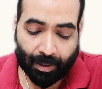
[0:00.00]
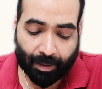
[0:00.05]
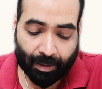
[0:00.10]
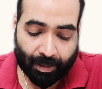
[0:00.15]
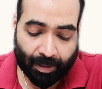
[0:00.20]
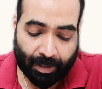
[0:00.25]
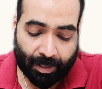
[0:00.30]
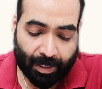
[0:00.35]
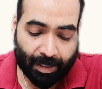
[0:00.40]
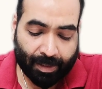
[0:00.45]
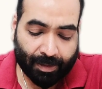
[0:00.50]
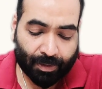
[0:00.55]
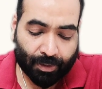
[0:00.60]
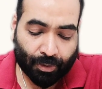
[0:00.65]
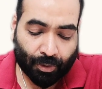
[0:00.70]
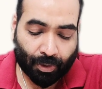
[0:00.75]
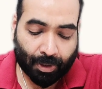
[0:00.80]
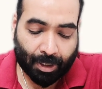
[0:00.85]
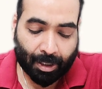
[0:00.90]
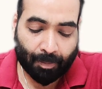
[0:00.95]
These
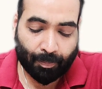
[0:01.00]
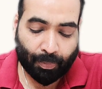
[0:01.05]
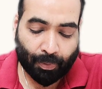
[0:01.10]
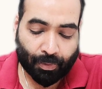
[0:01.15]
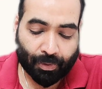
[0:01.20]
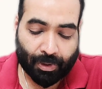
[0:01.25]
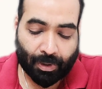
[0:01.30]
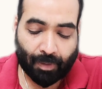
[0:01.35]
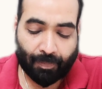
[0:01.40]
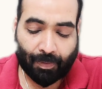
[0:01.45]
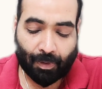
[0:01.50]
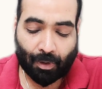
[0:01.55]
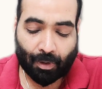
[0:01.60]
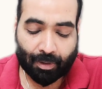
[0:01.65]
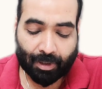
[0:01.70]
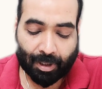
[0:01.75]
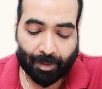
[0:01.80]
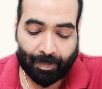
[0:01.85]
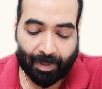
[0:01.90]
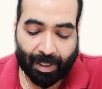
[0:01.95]
short-term portion of
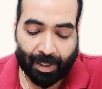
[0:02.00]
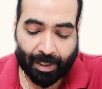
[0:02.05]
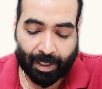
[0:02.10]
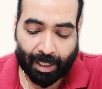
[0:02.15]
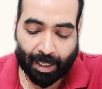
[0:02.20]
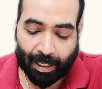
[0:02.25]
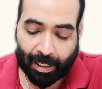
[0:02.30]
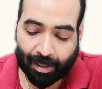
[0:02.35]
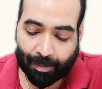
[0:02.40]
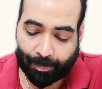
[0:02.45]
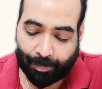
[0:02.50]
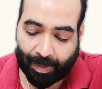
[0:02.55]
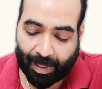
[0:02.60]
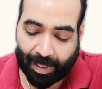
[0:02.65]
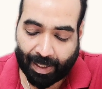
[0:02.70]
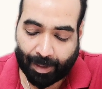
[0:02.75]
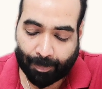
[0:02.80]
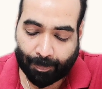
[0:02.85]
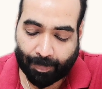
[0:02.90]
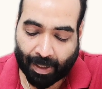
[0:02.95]
long-term debt are
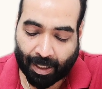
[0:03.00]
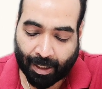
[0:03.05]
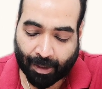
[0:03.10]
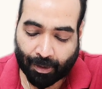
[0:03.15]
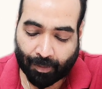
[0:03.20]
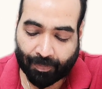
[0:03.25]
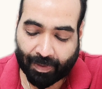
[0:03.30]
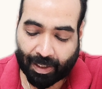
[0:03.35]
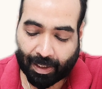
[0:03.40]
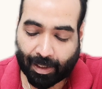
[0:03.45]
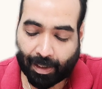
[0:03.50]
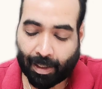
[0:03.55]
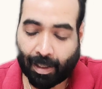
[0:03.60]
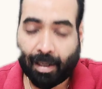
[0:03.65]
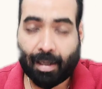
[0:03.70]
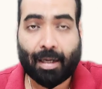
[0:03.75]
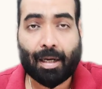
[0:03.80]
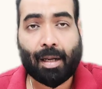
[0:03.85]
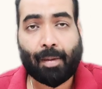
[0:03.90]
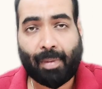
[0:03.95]
made part of the
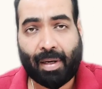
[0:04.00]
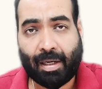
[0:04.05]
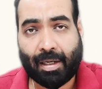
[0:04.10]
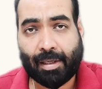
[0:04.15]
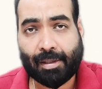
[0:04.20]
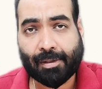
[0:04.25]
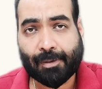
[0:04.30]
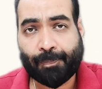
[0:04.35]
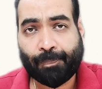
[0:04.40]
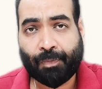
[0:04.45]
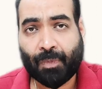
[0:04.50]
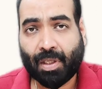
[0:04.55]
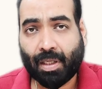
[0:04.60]
current liabilities.